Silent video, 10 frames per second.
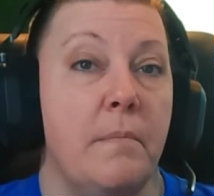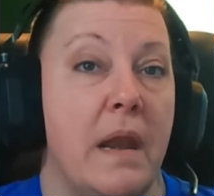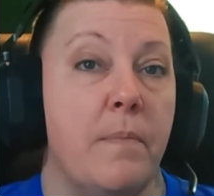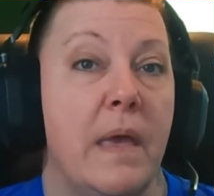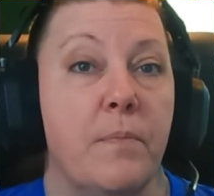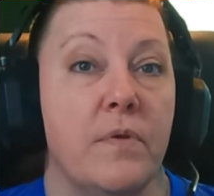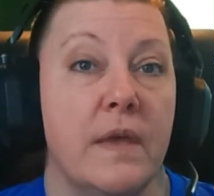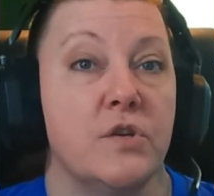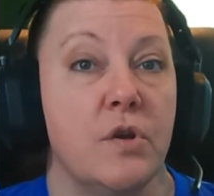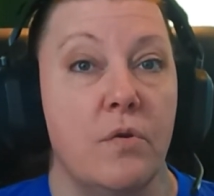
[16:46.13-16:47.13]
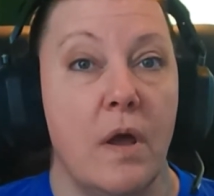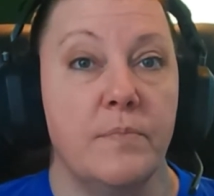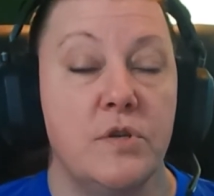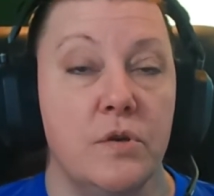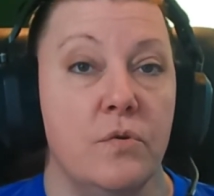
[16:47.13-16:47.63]
many people that showed
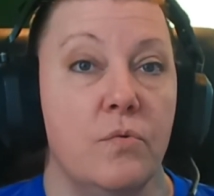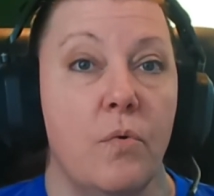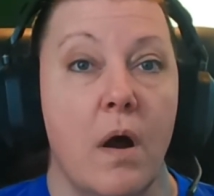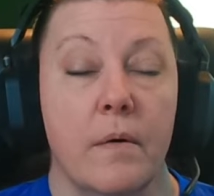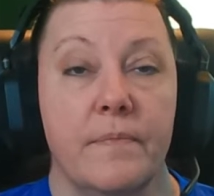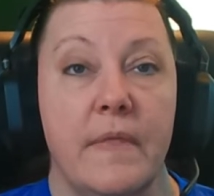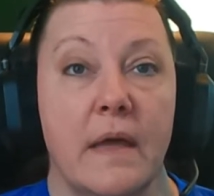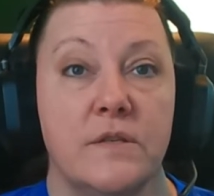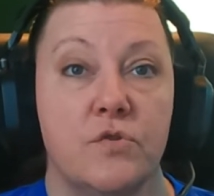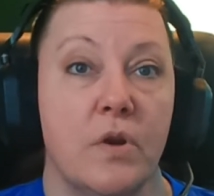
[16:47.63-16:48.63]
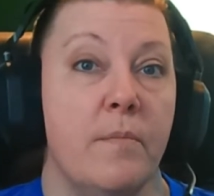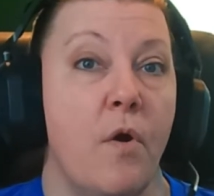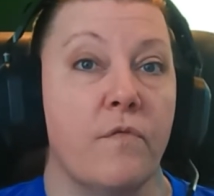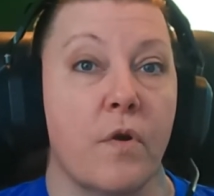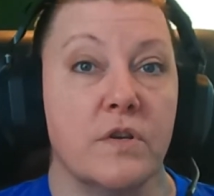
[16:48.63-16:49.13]
up to that
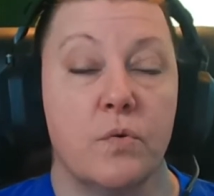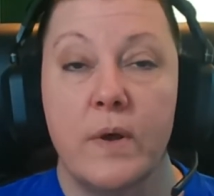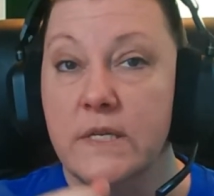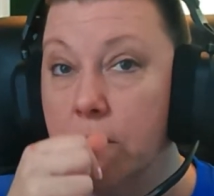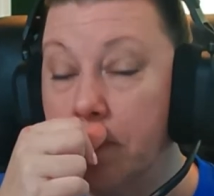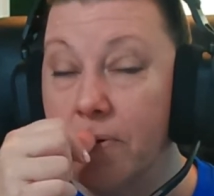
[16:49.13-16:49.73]
stream over on Twitch,